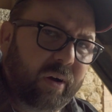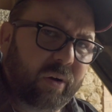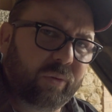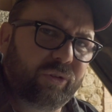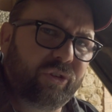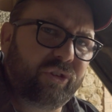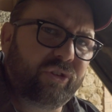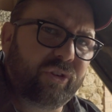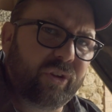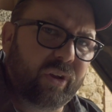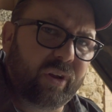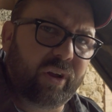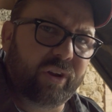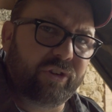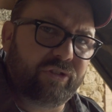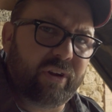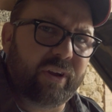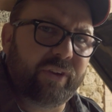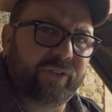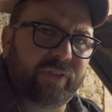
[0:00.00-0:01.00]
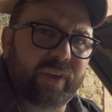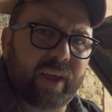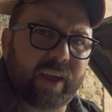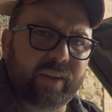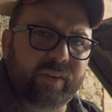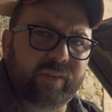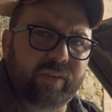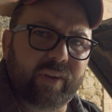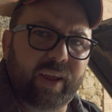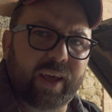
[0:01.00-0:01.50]
I'll just address
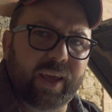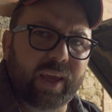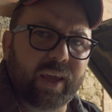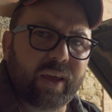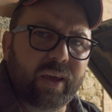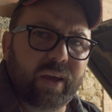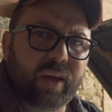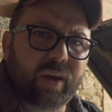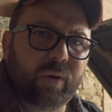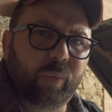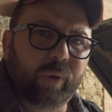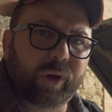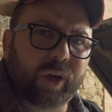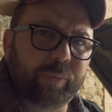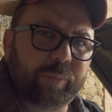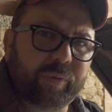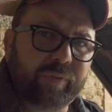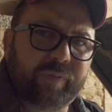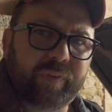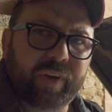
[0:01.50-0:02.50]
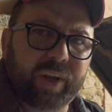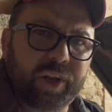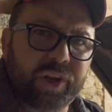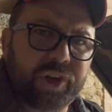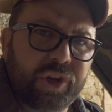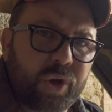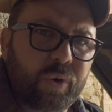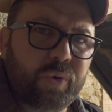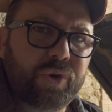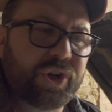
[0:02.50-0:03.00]
that today. We're going to be fitting a
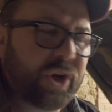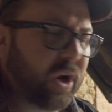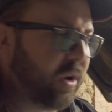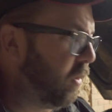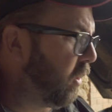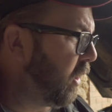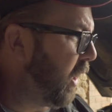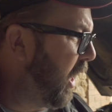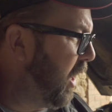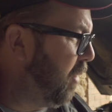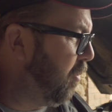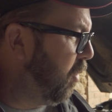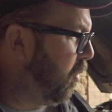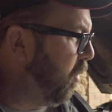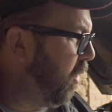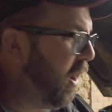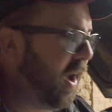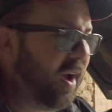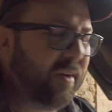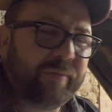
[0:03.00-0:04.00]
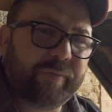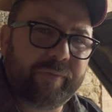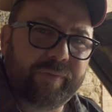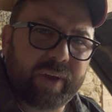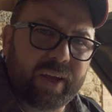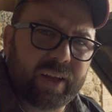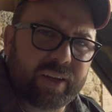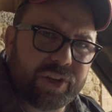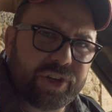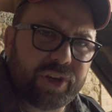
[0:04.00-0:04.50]
new choke cable. I have
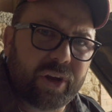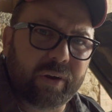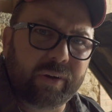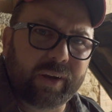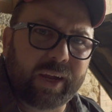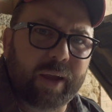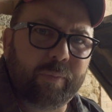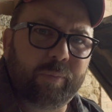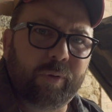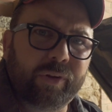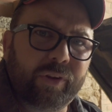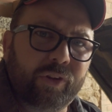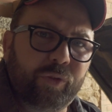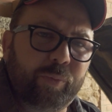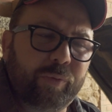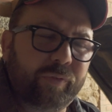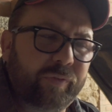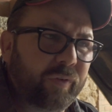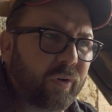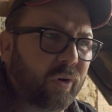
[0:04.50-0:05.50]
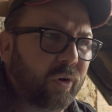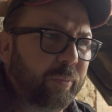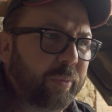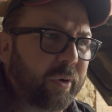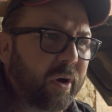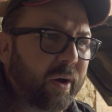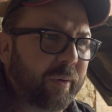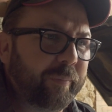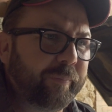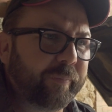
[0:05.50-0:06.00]
fitted a choke cable on this before,
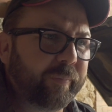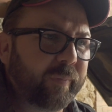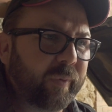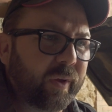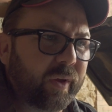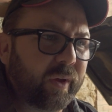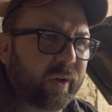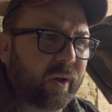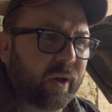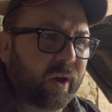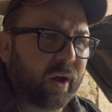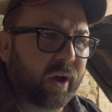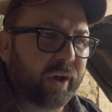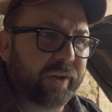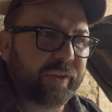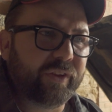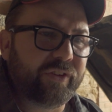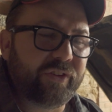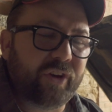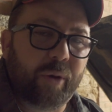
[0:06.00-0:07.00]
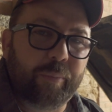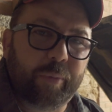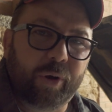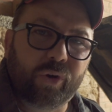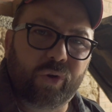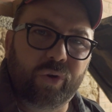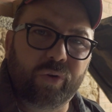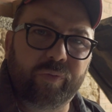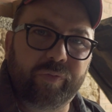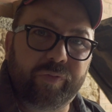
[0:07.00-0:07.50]
but at the time I
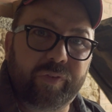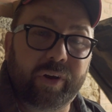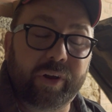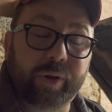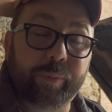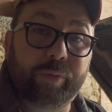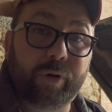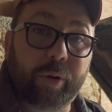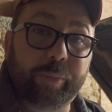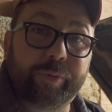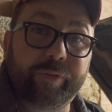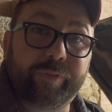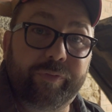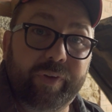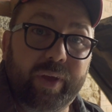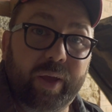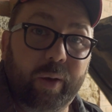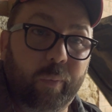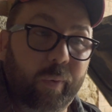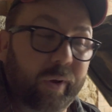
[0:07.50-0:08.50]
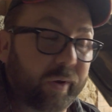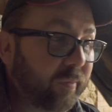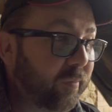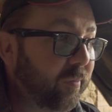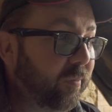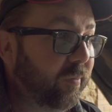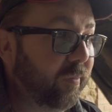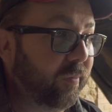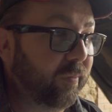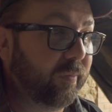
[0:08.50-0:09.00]
couldn't find a proper Fiat one.
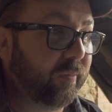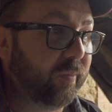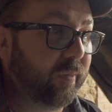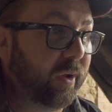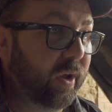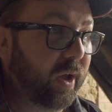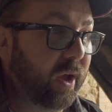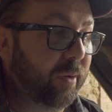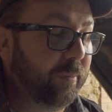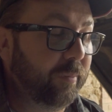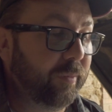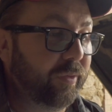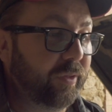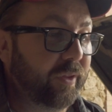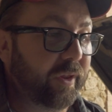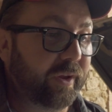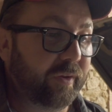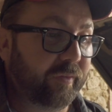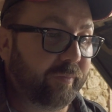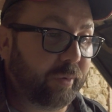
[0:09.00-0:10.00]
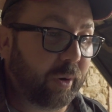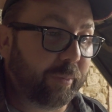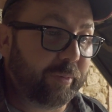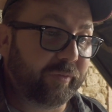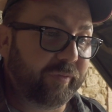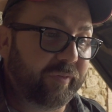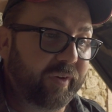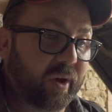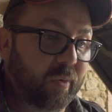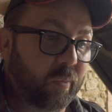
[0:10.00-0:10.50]
Then the
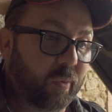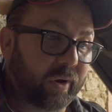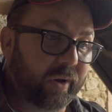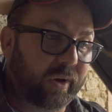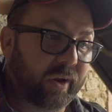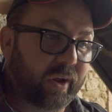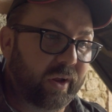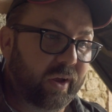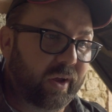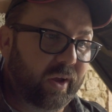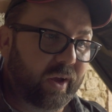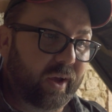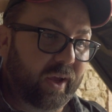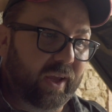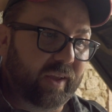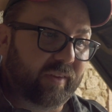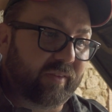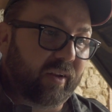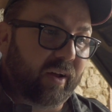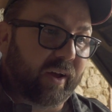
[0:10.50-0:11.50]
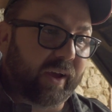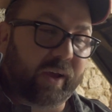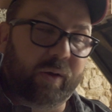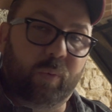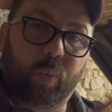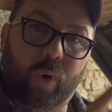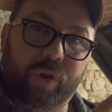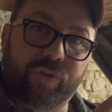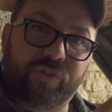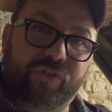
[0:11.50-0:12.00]
proper Fiat one is
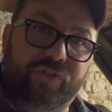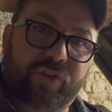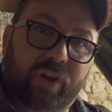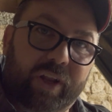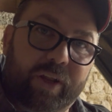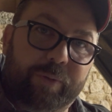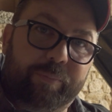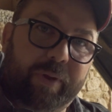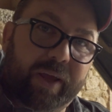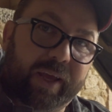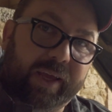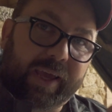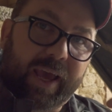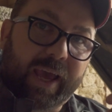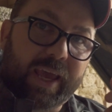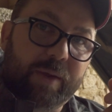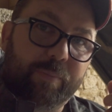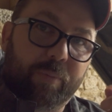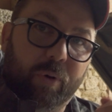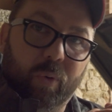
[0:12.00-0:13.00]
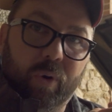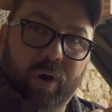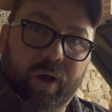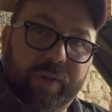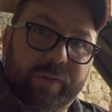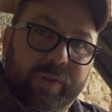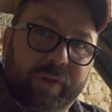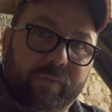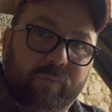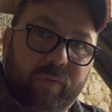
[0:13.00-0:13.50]
like one solid bit of cable
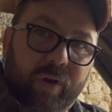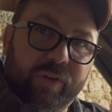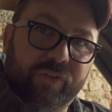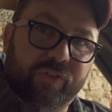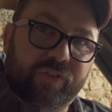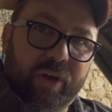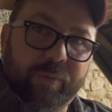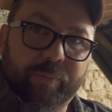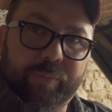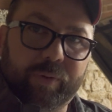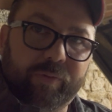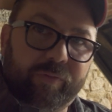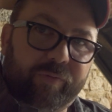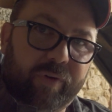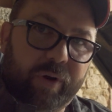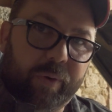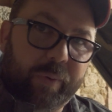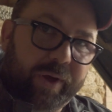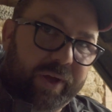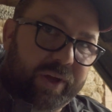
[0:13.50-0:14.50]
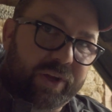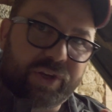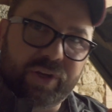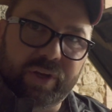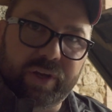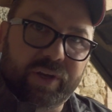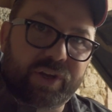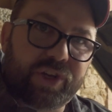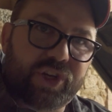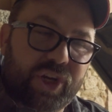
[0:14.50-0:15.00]
that runs up through
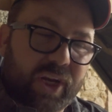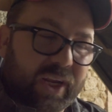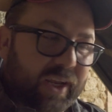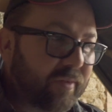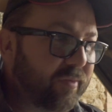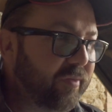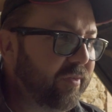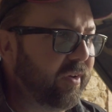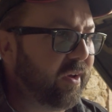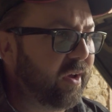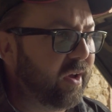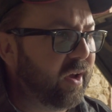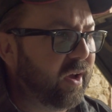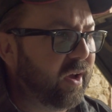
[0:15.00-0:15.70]
a sheath,